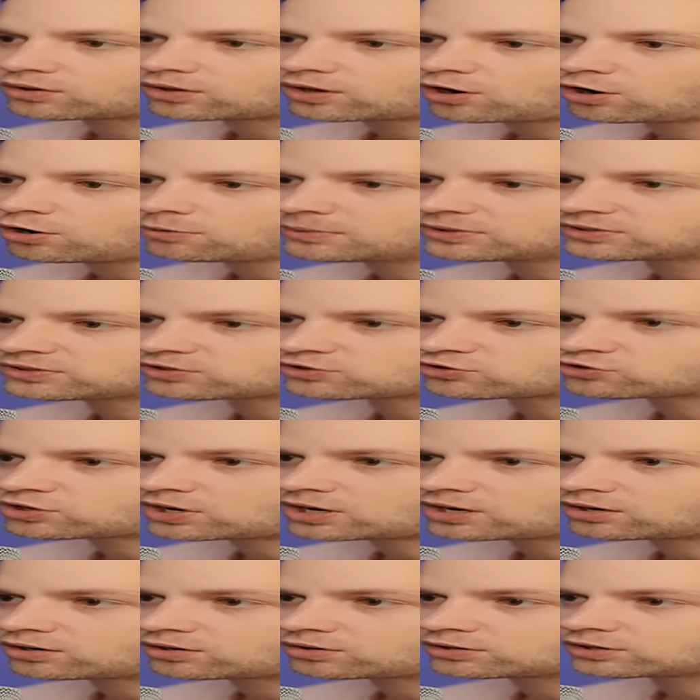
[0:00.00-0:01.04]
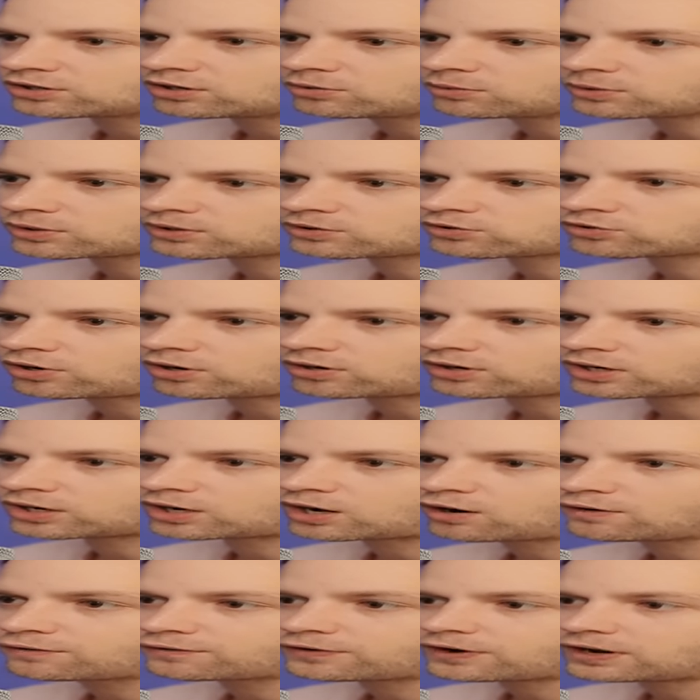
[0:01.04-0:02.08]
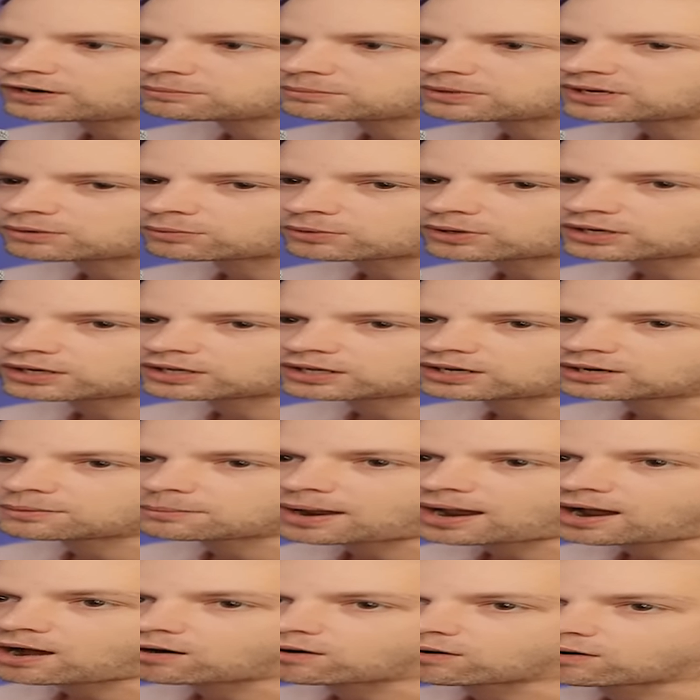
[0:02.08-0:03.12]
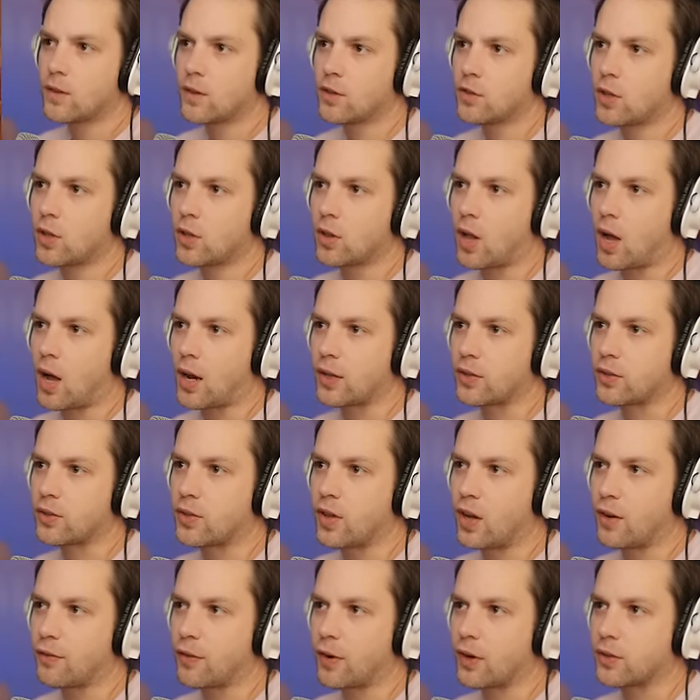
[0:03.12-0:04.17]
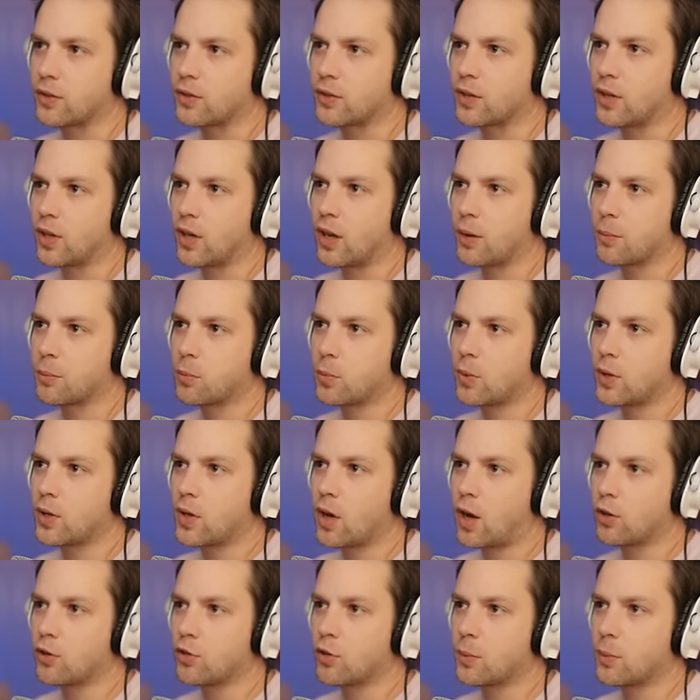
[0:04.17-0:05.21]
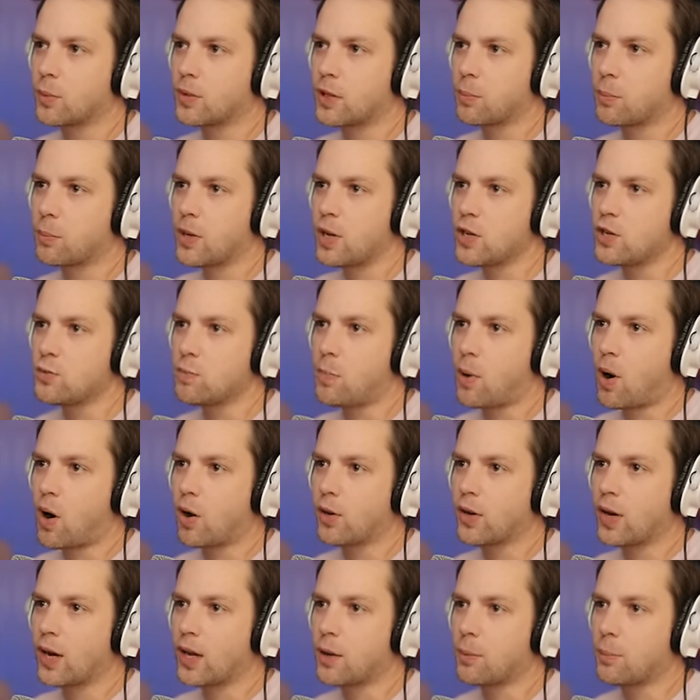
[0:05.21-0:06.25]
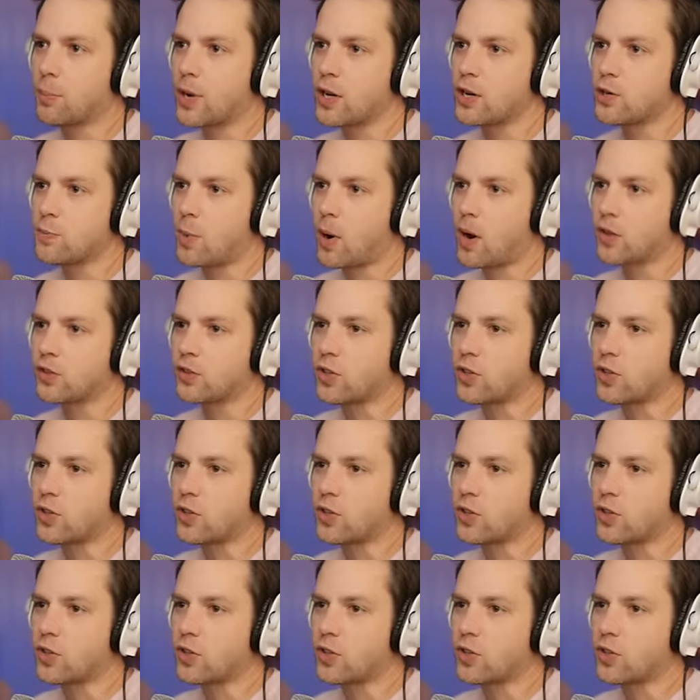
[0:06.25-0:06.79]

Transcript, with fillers: The homie's in jail. You know, we're starting to GoFundMe. We're gonna get him out. There's a lot of stuff I skipped. What are y'all doing with the beach ball? Y'all a beach ball?